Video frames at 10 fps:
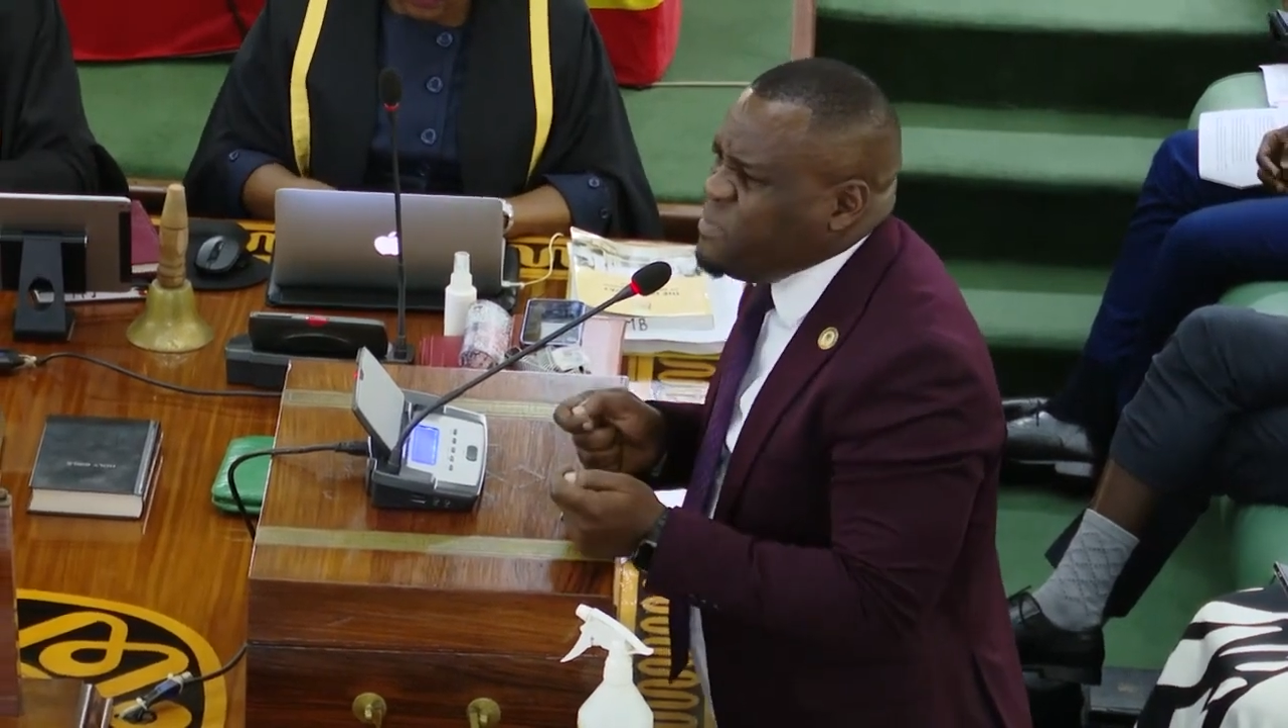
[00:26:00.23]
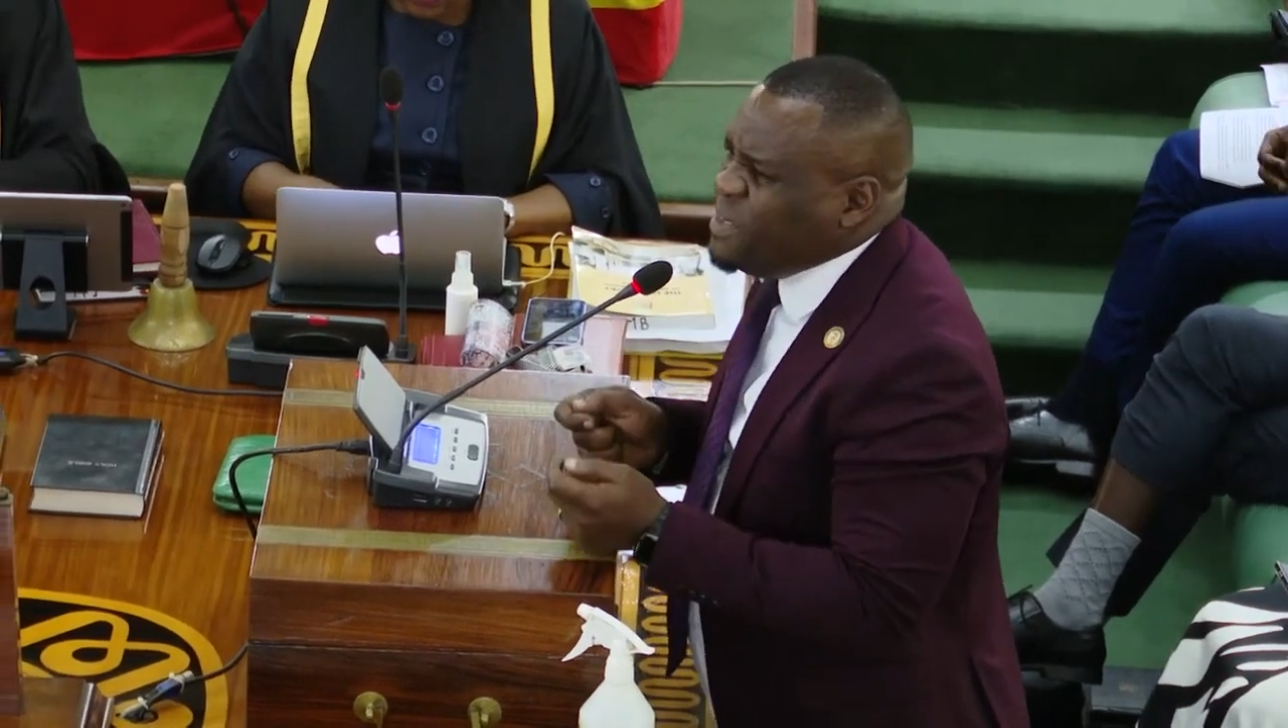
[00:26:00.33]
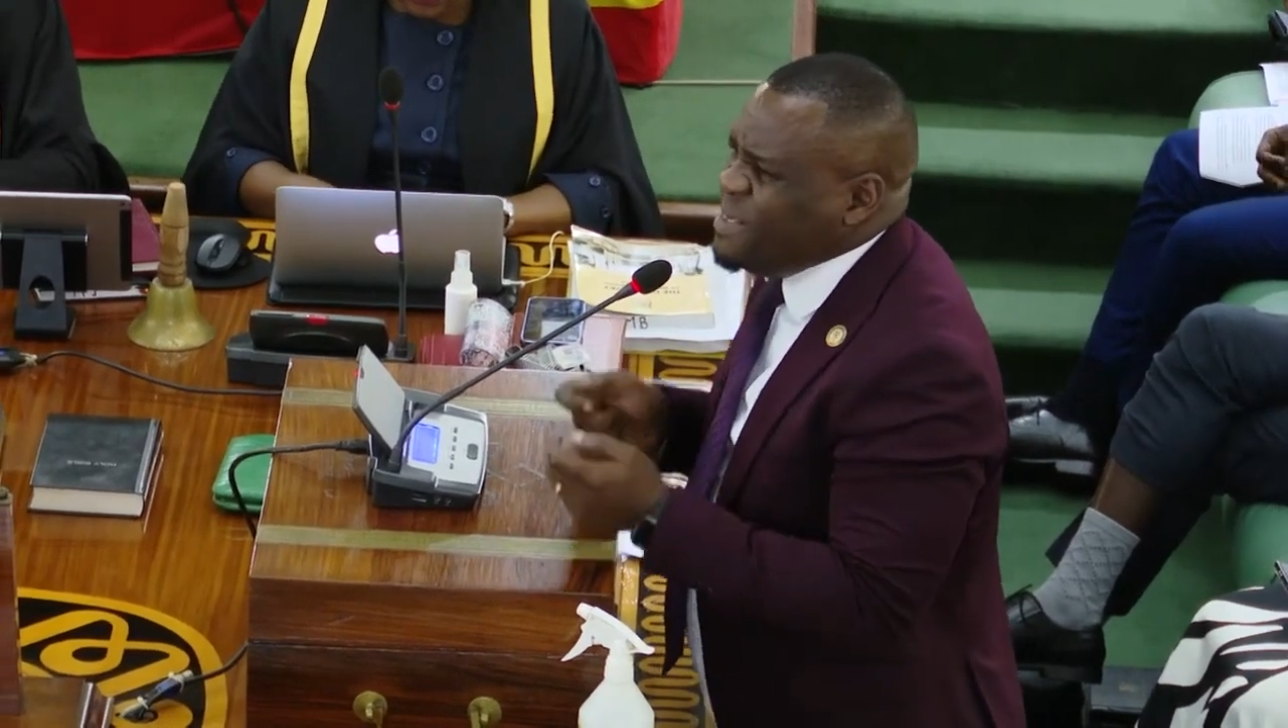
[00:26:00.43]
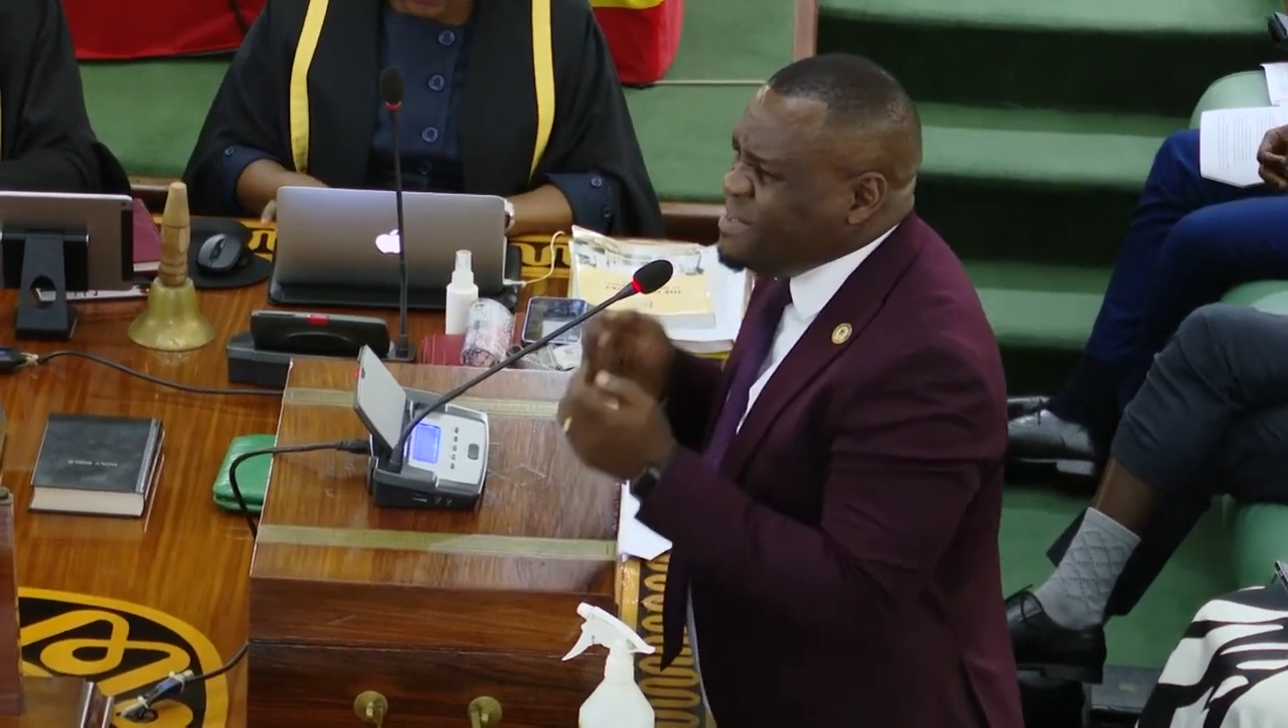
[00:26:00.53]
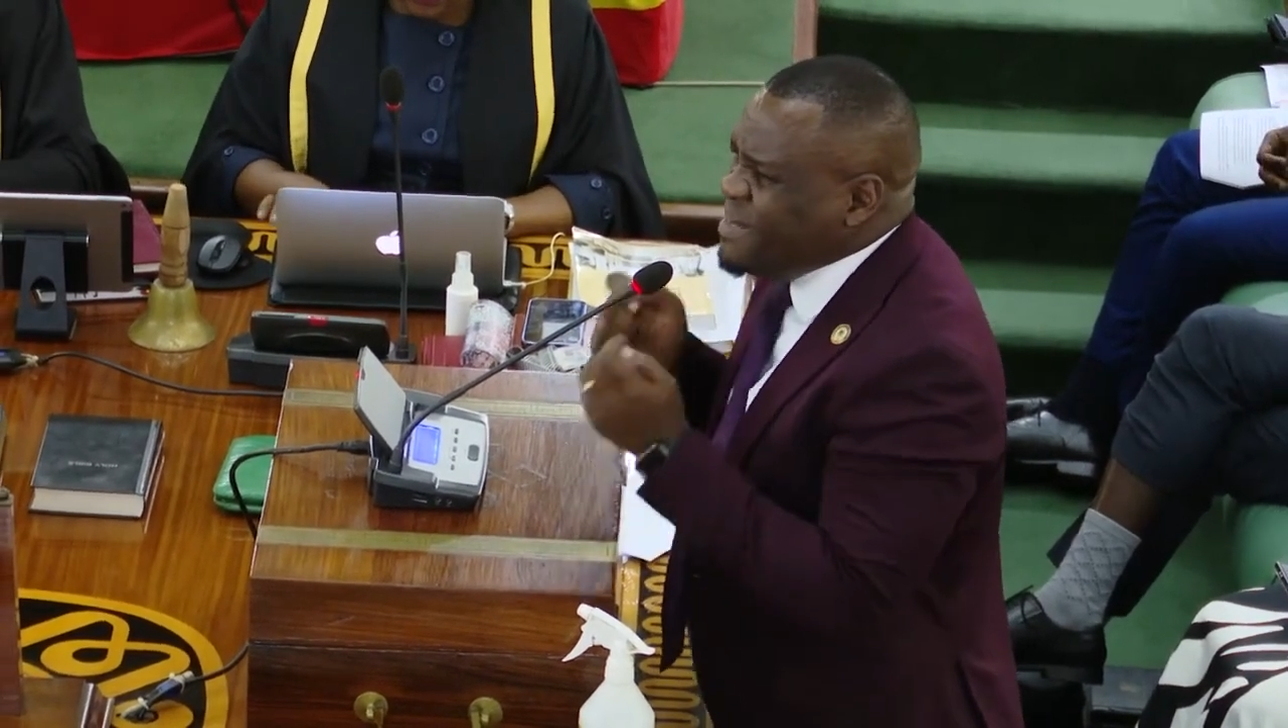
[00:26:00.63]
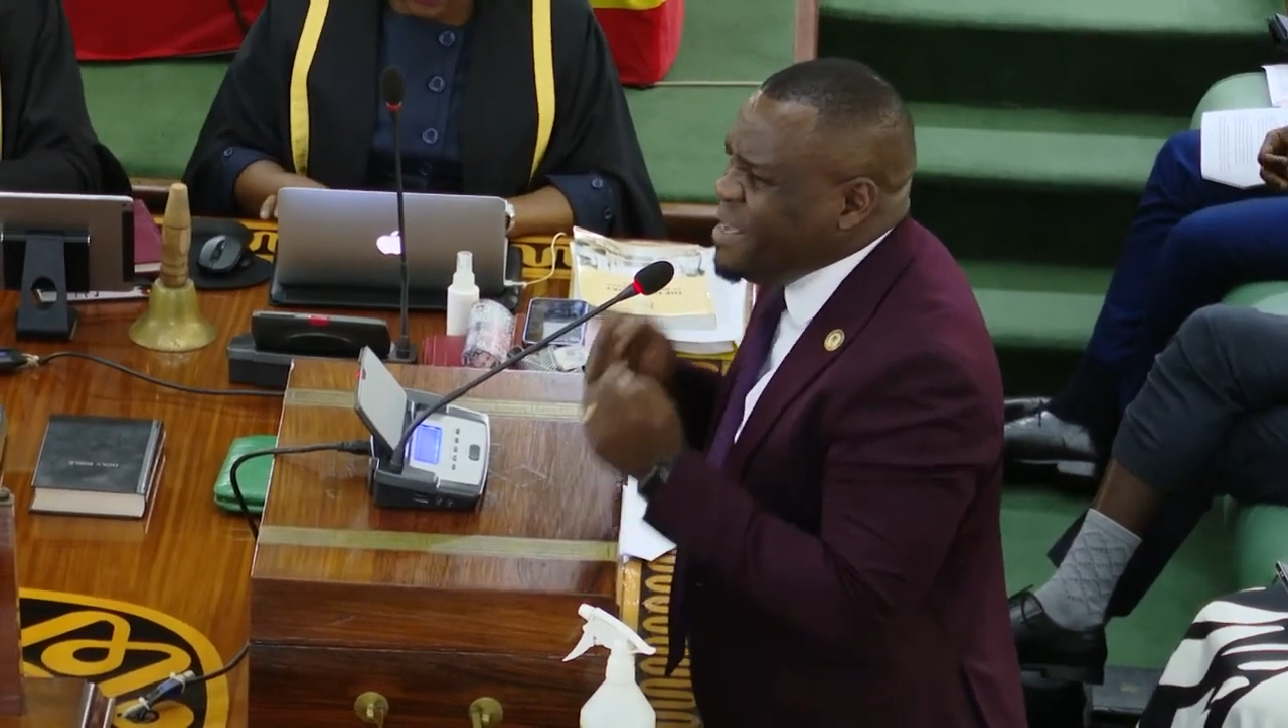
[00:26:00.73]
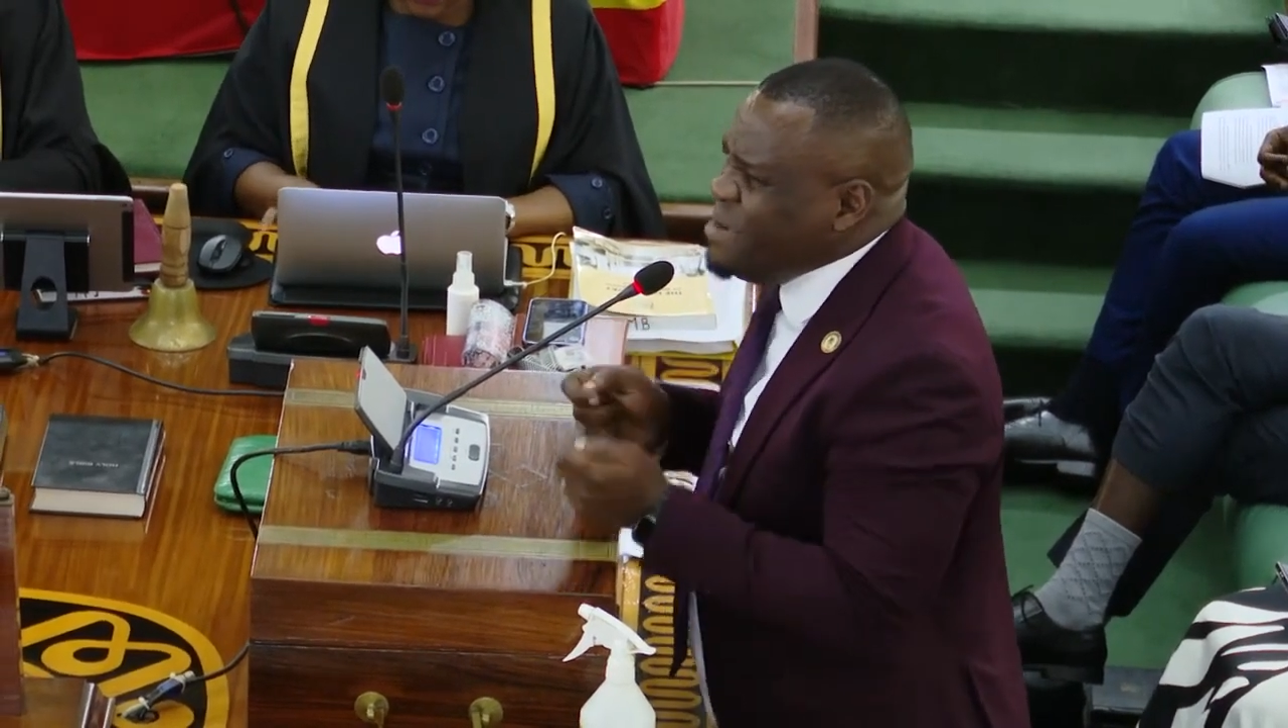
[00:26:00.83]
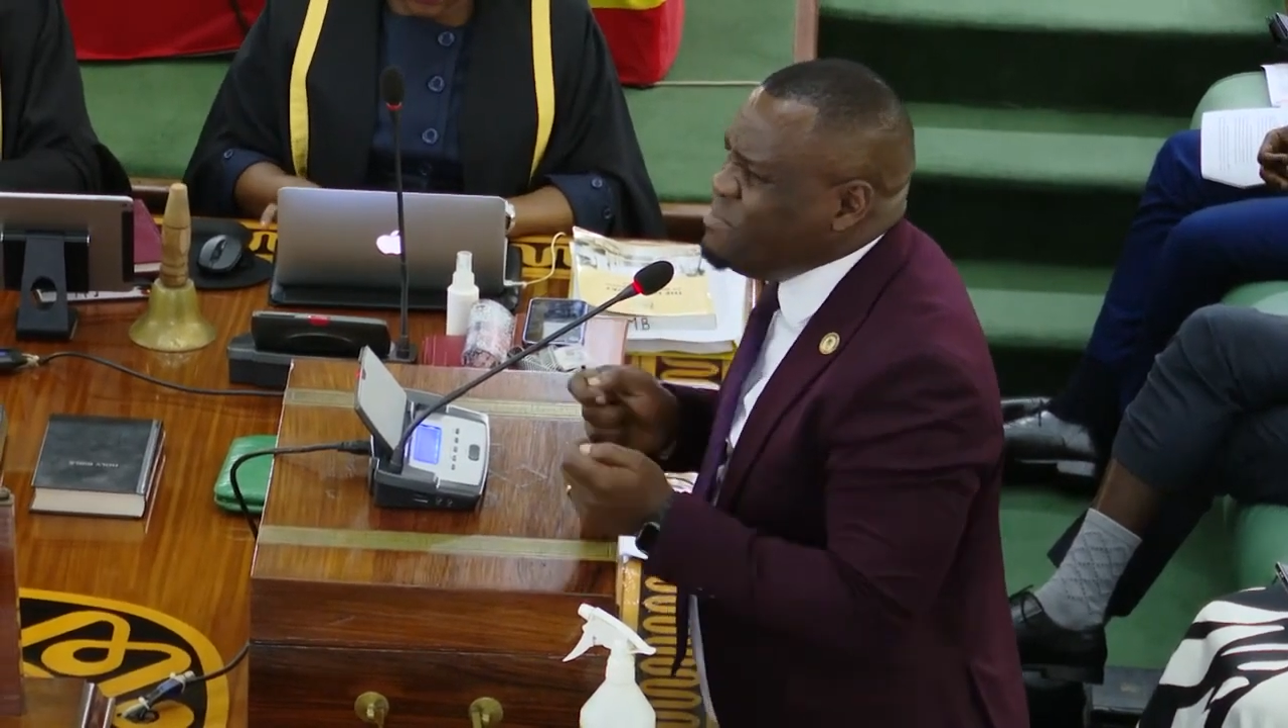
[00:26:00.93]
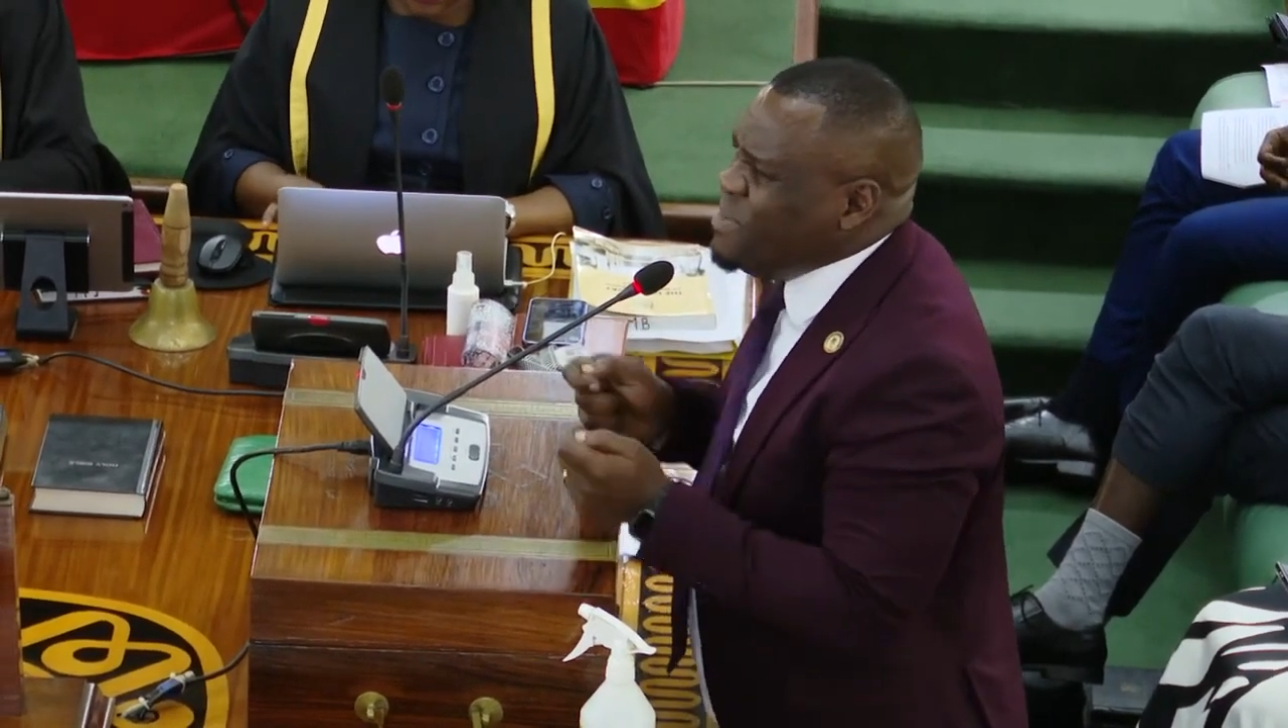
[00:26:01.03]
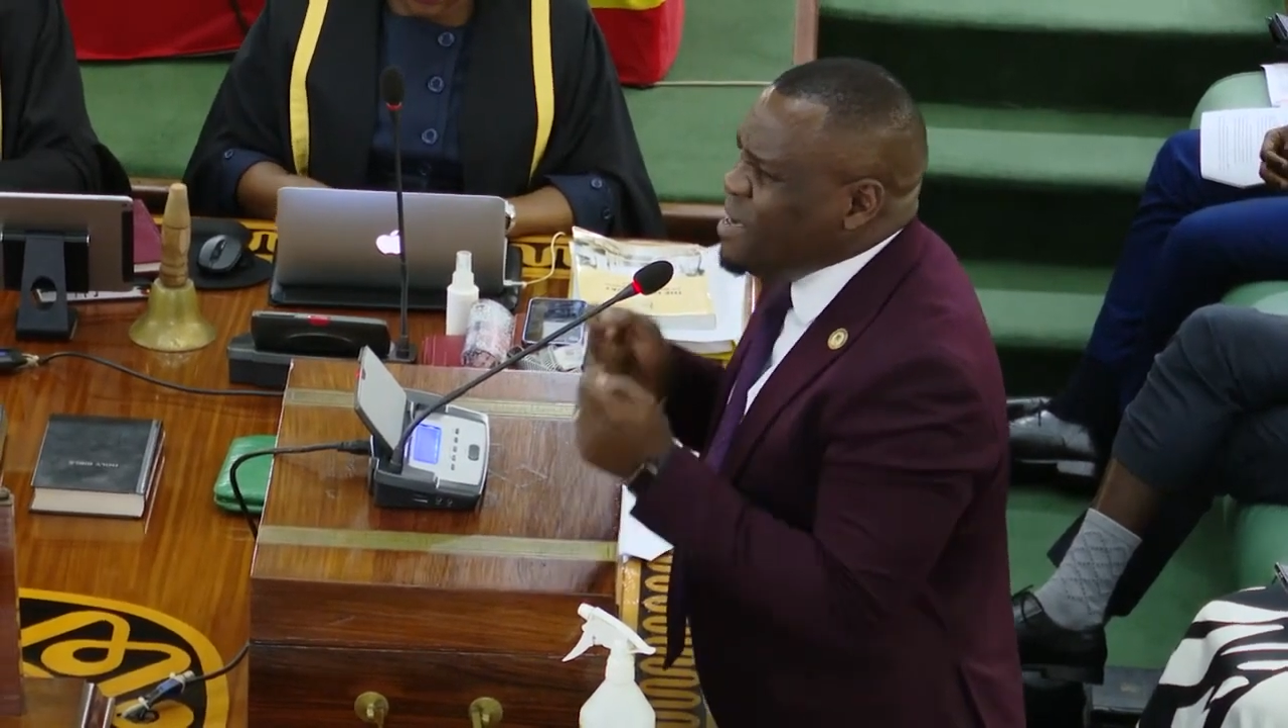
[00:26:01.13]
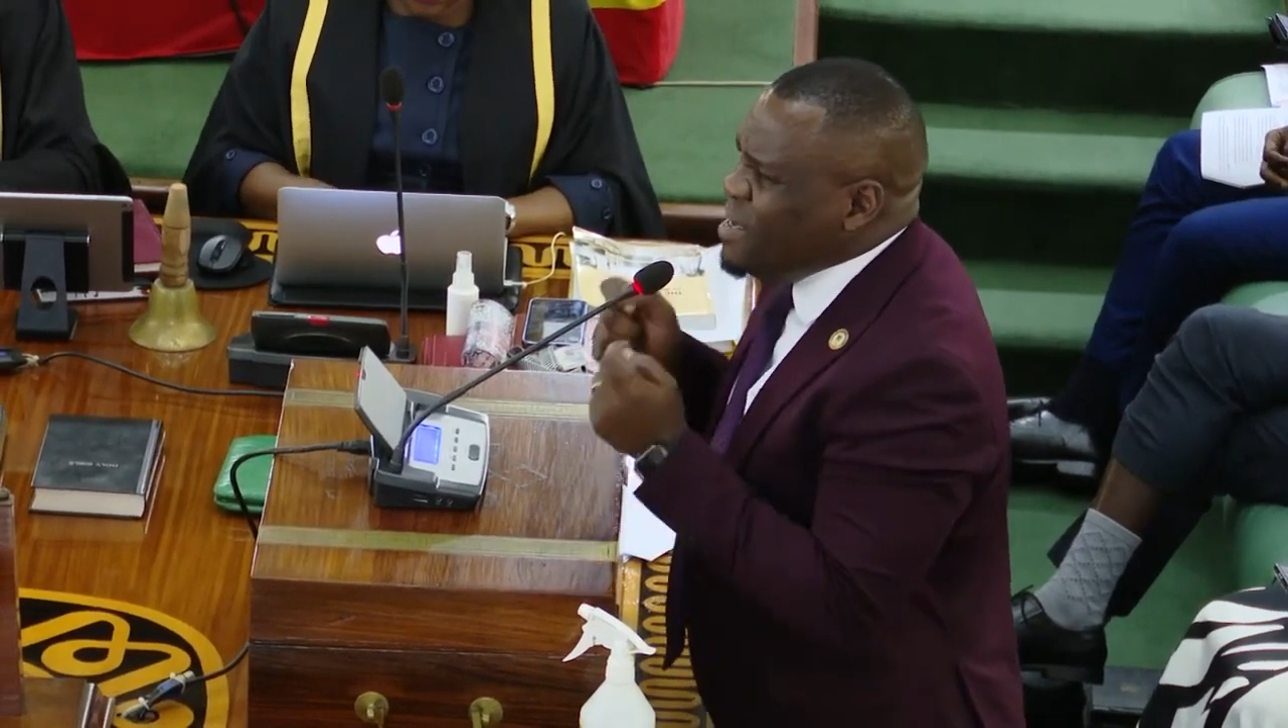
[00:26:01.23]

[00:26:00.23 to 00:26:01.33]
but his name